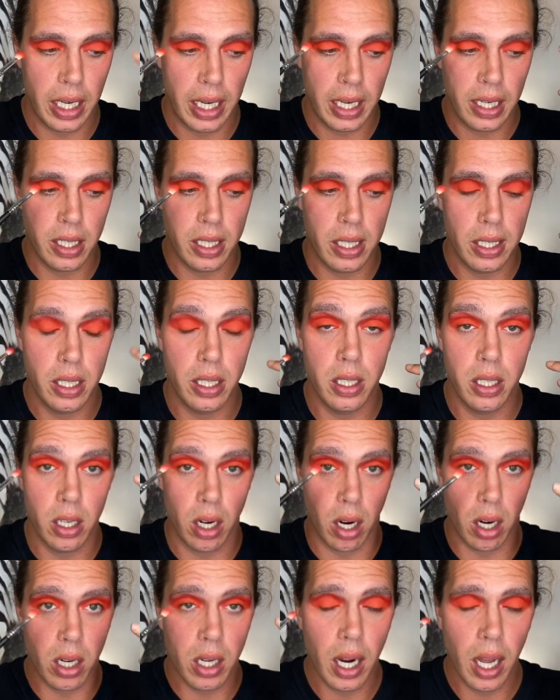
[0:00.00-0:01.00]
into the
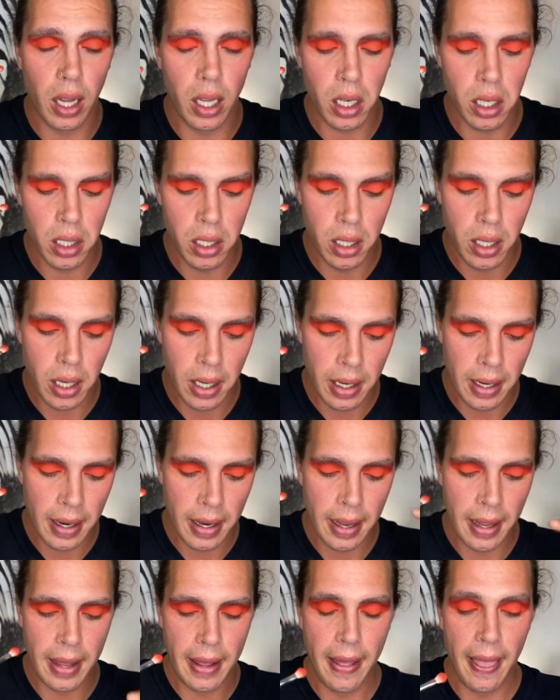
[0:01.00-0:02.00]
dark color.
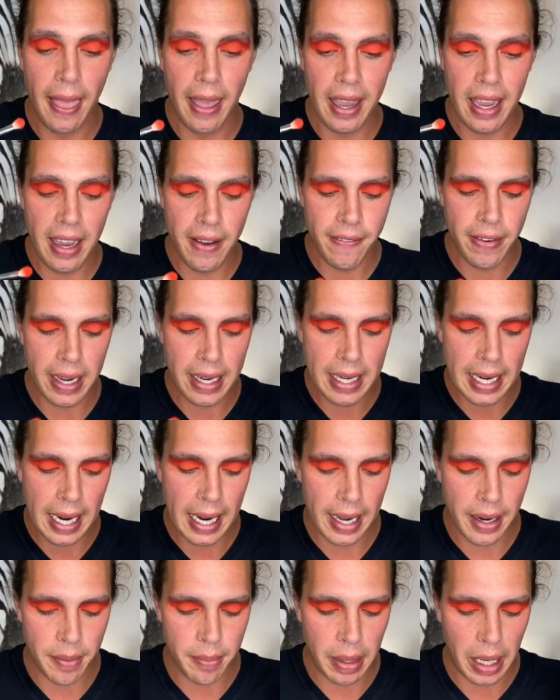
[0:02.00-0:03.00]
If I
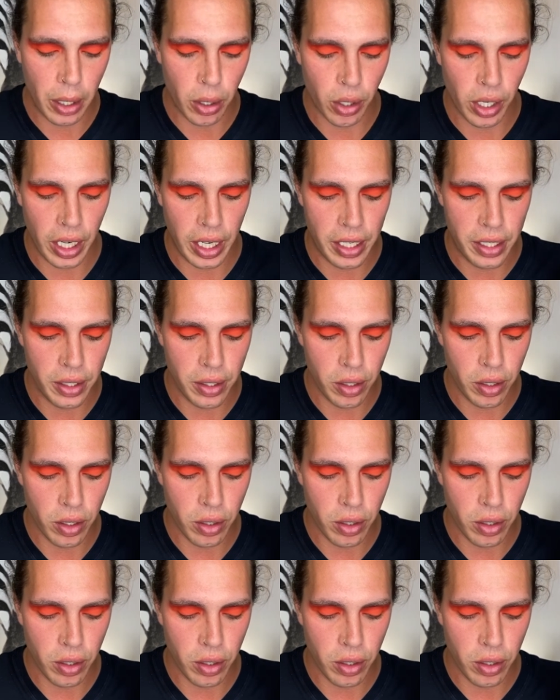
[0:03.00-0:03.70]
cut my crease